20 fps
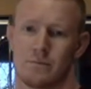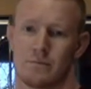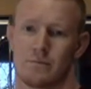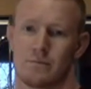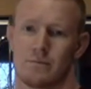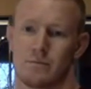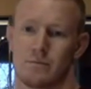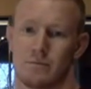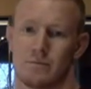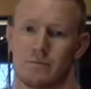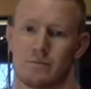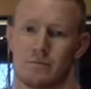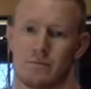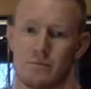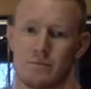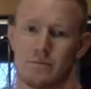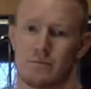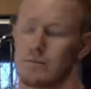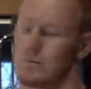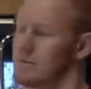
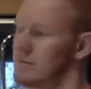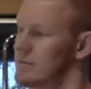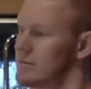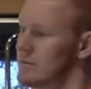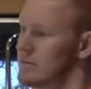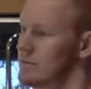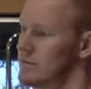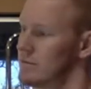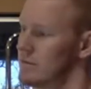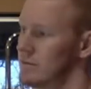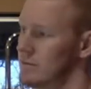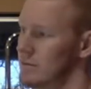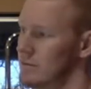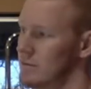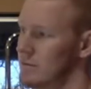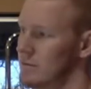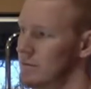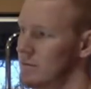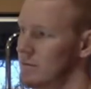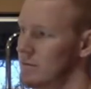
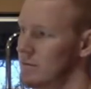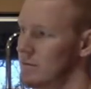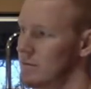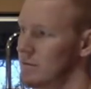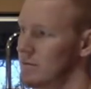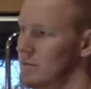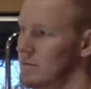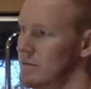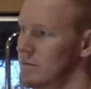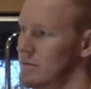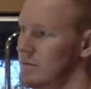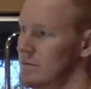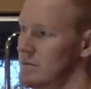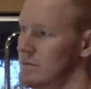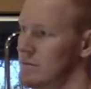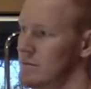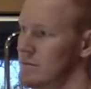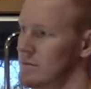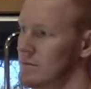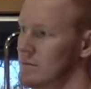
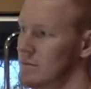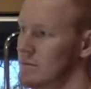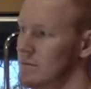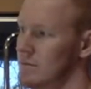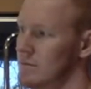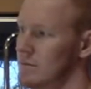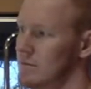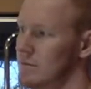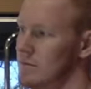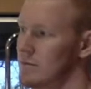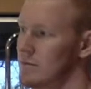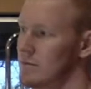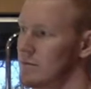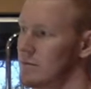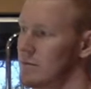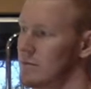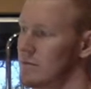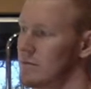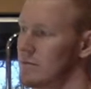The person shown says nothing.